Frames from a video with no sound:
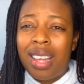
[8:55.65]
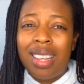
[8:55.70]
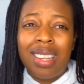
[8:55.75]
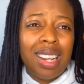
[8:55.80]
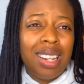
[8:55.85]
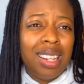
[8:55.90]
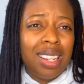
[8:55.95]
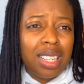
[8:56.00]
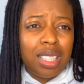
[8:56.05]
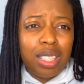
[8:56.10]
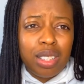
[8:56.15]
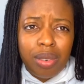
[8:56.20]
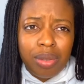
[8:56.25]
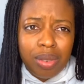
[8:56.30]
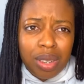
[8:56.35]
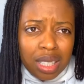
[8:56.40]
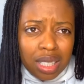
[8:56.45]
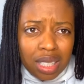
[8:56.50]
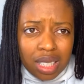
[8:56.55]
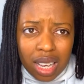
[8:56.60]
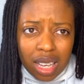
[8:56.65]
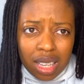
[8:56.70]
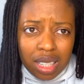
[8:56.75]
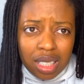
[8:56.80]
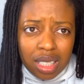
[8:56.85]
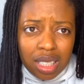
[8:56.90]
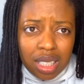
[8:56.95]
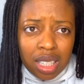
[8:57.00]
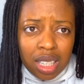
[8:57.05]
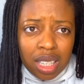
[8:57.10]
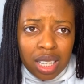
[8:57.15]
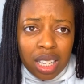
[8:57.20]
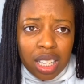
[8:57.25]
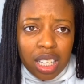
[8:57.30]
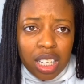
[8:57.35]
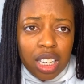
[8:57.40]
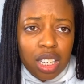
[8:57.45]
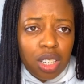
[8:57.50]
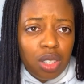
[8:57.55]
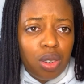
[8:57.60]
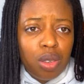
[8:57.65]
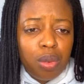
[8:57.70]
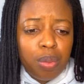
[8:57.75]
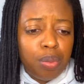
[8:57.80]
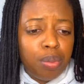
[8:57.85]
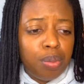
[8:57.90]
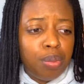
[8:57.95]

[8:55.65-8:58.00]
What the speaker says: A letter of intent. You